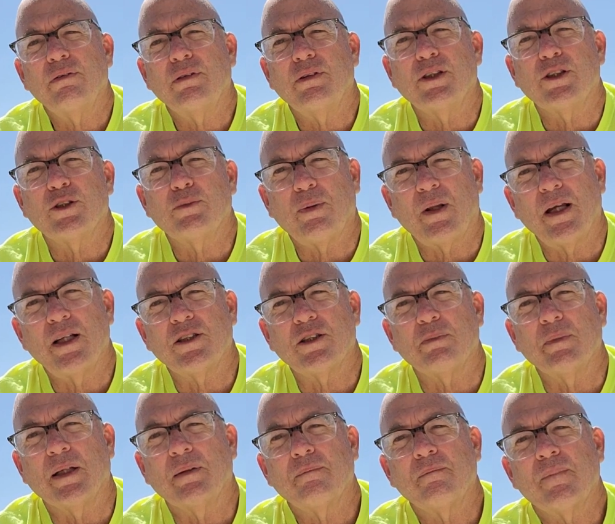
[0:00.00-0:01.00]

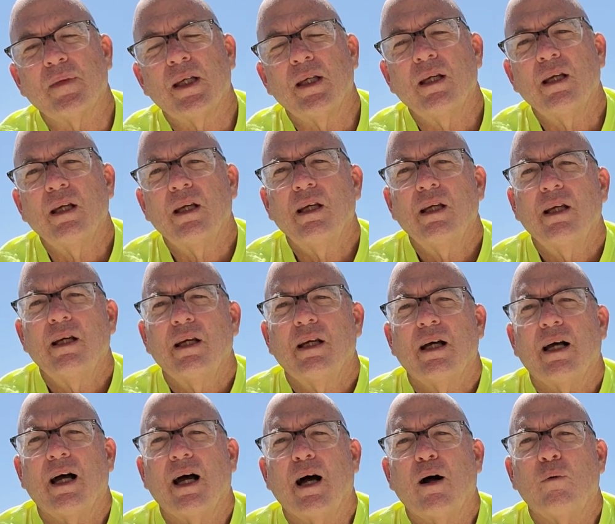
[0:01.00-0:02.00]
displacement.
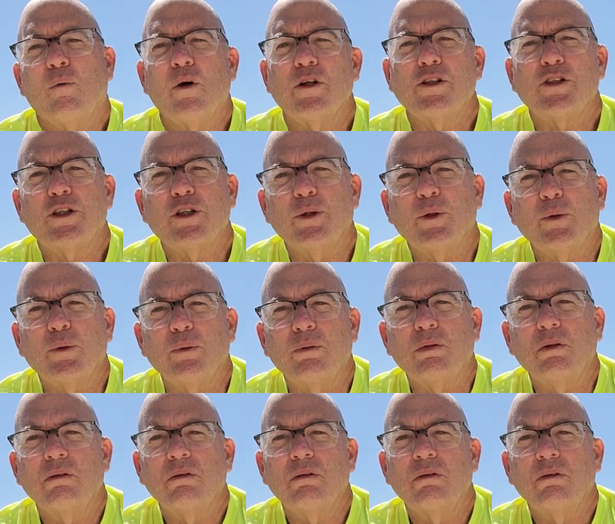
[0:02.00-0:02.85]
Uh, once you